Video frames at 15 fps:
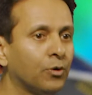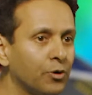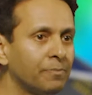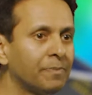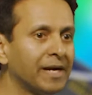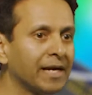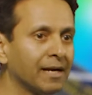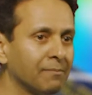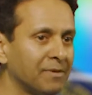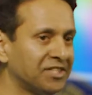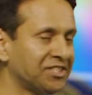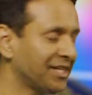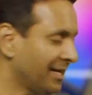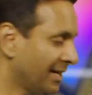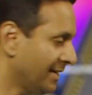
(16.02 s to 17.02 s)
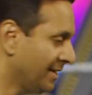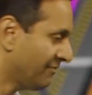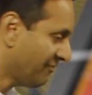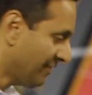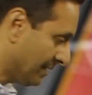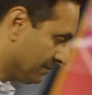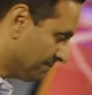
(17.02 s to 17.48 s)
code-breaking machine in the
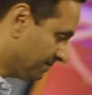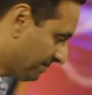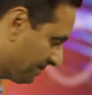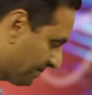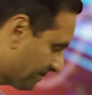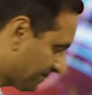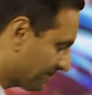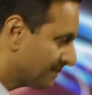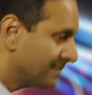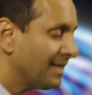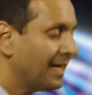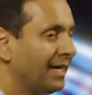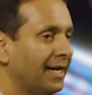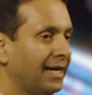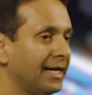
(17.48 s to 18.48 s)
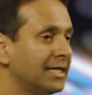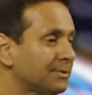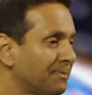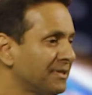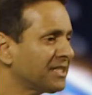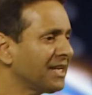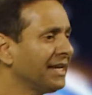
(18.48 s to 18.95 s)
film,
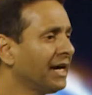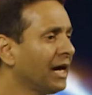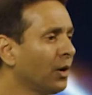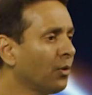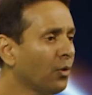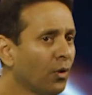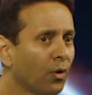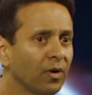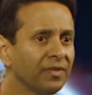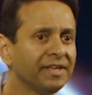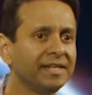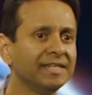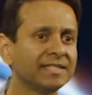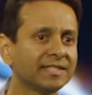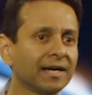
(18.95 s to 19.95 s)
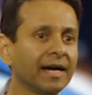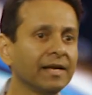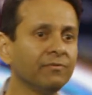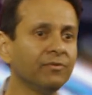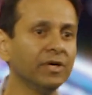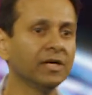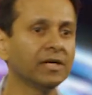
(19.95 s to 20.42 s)
especially how all the
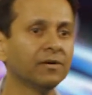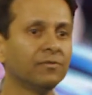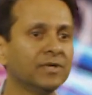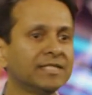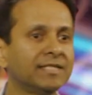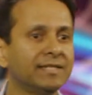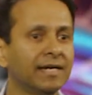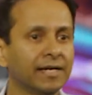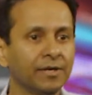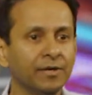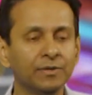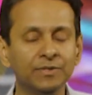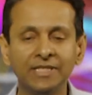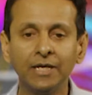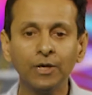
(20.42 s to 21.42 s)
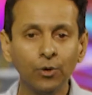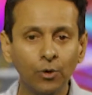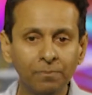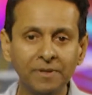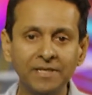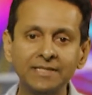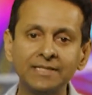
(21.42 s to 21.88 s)
design work was done using
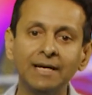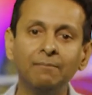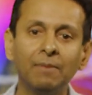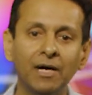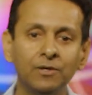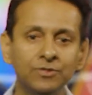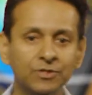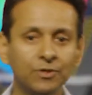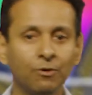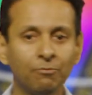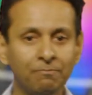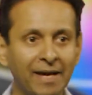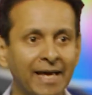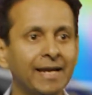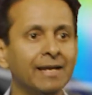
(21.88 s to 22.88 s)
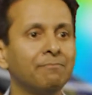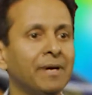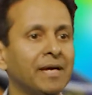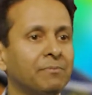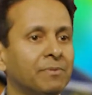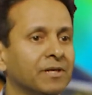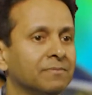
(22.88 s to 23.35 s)
copious amounts of pen and
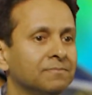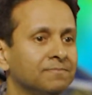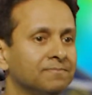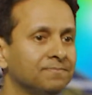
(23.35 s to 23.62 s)
paper.